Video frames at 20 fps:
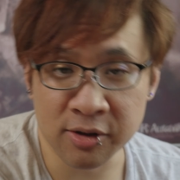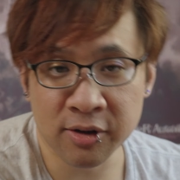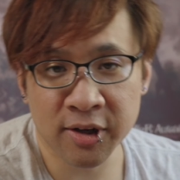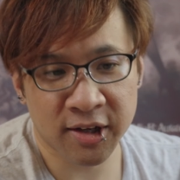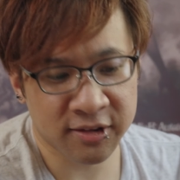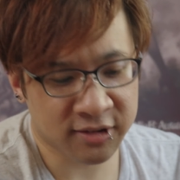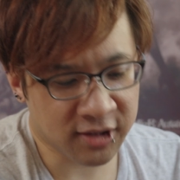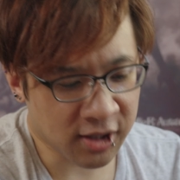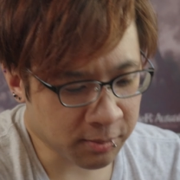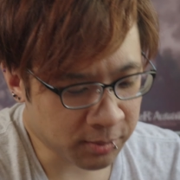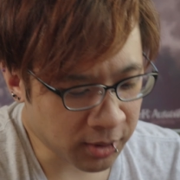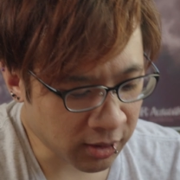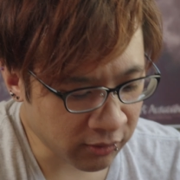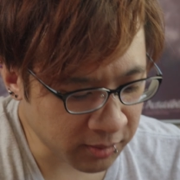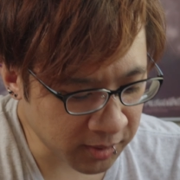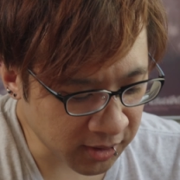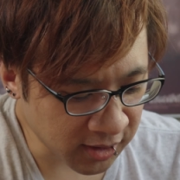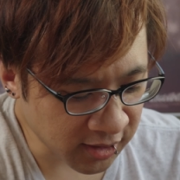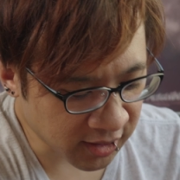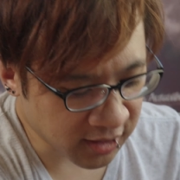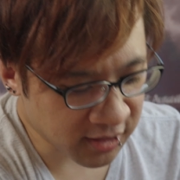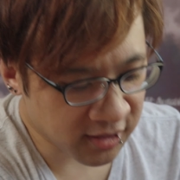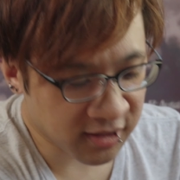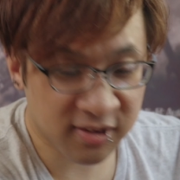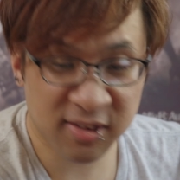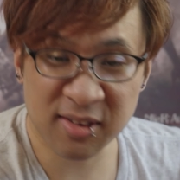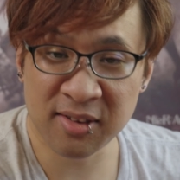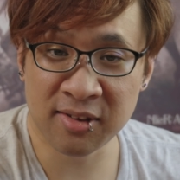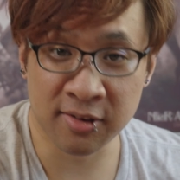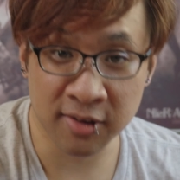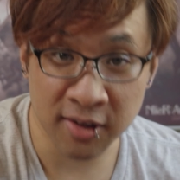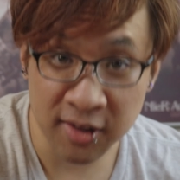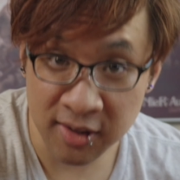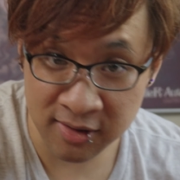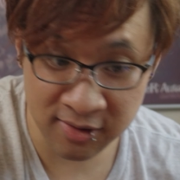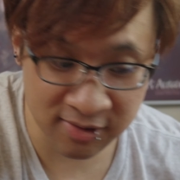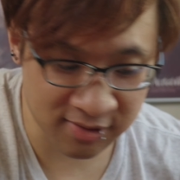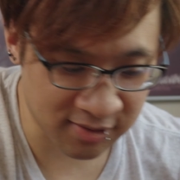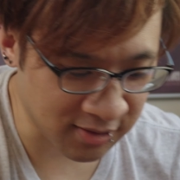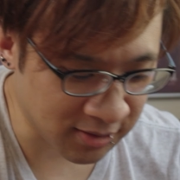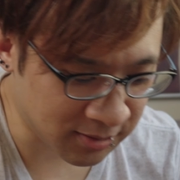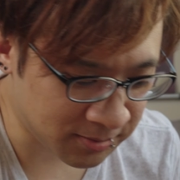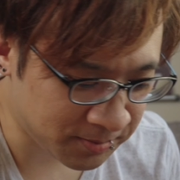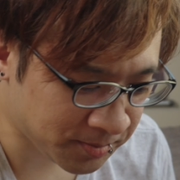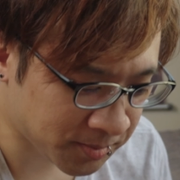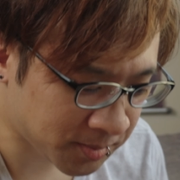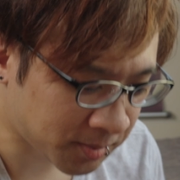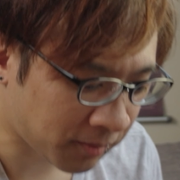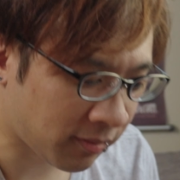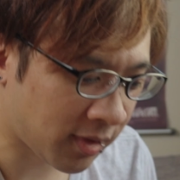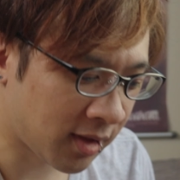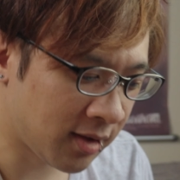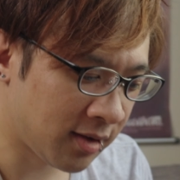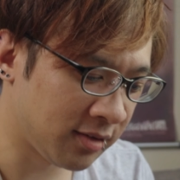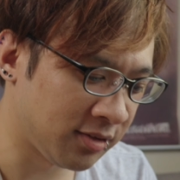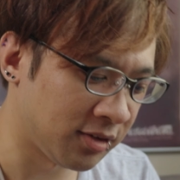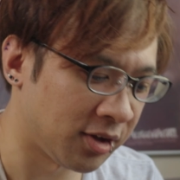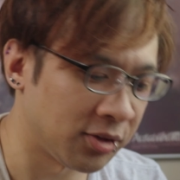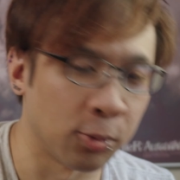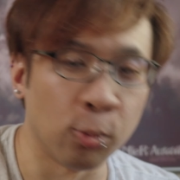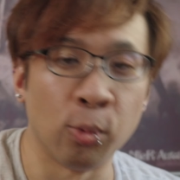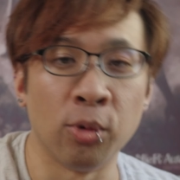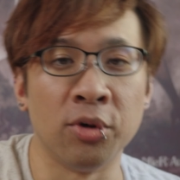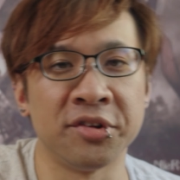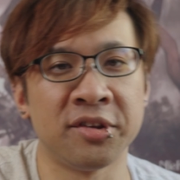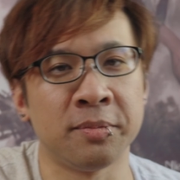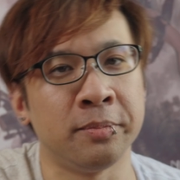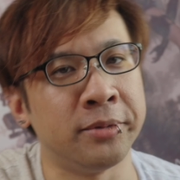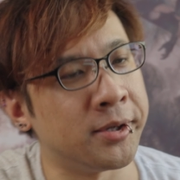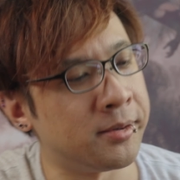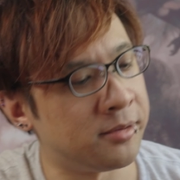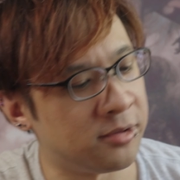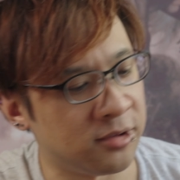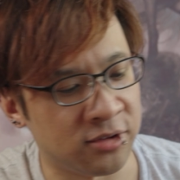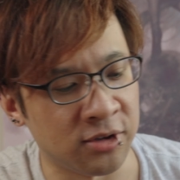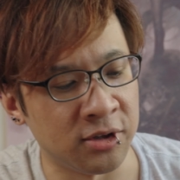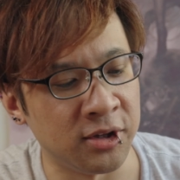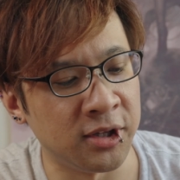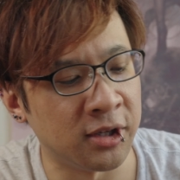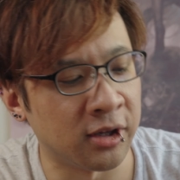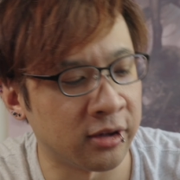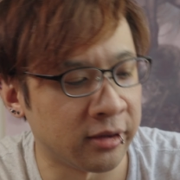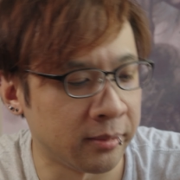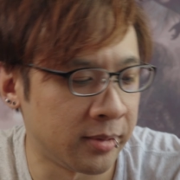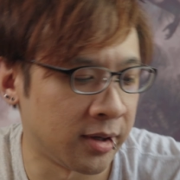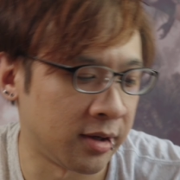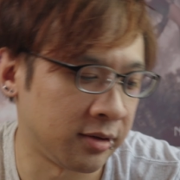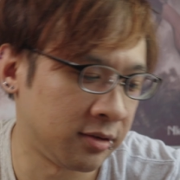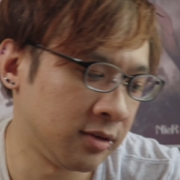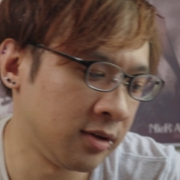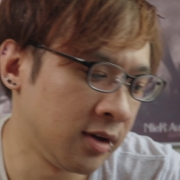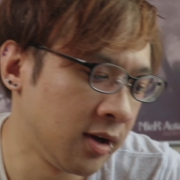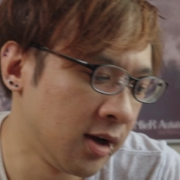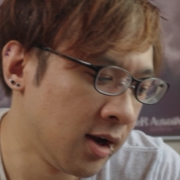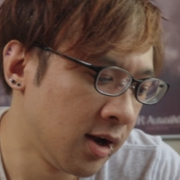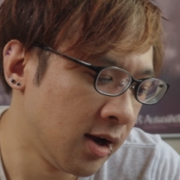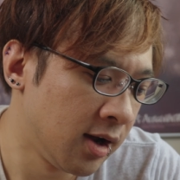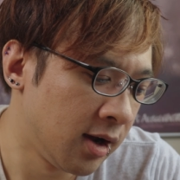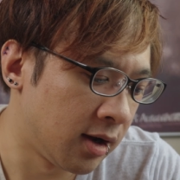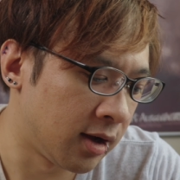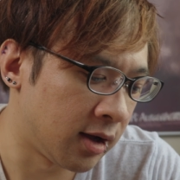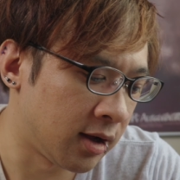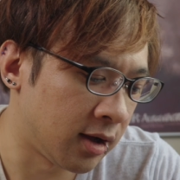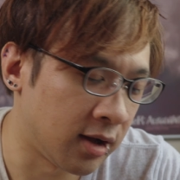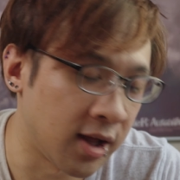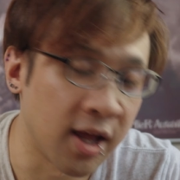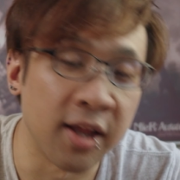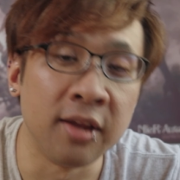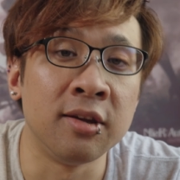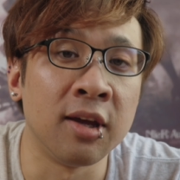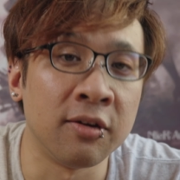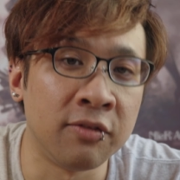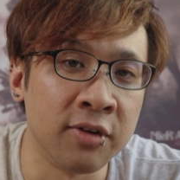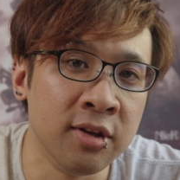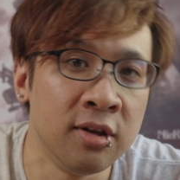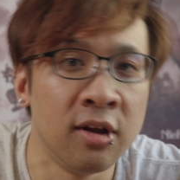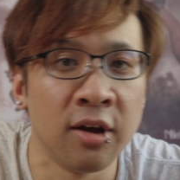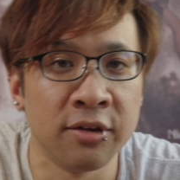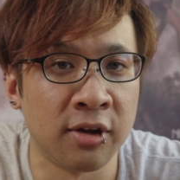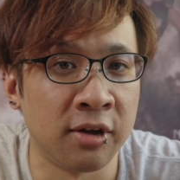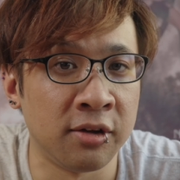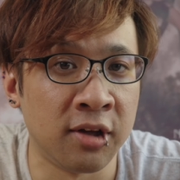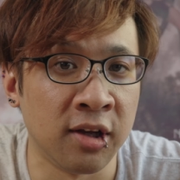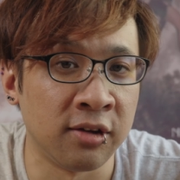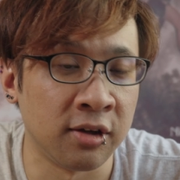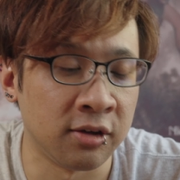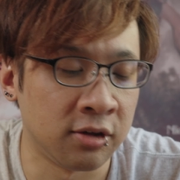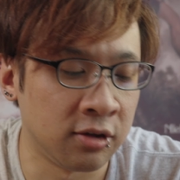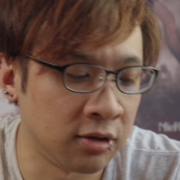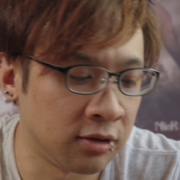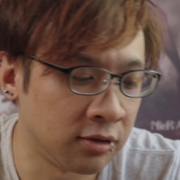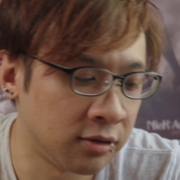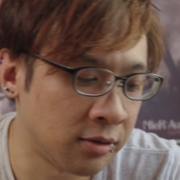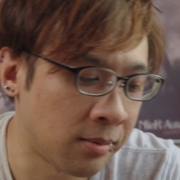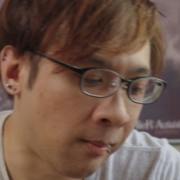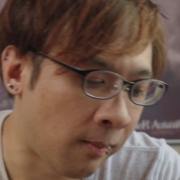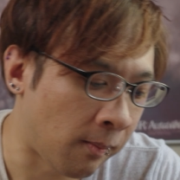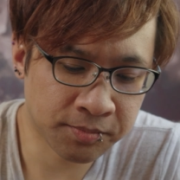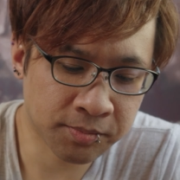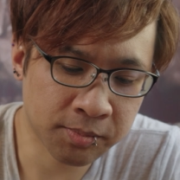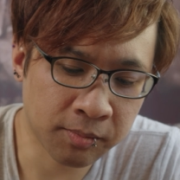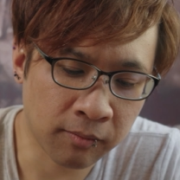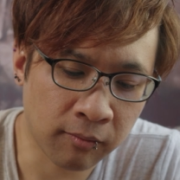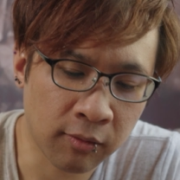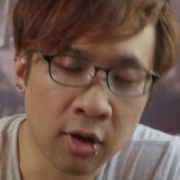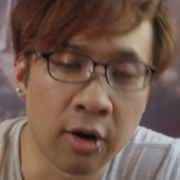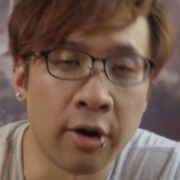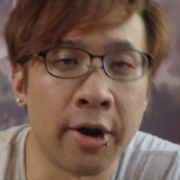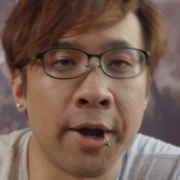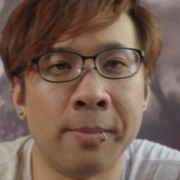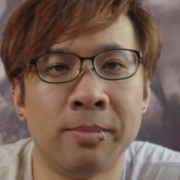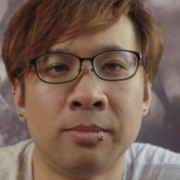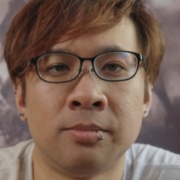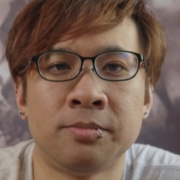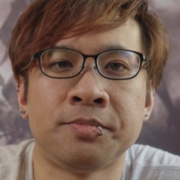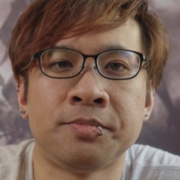know, I guess that would probably be like a 6. It's not the worst, but certainly not the best. And definitely does not taste like cheese. All right,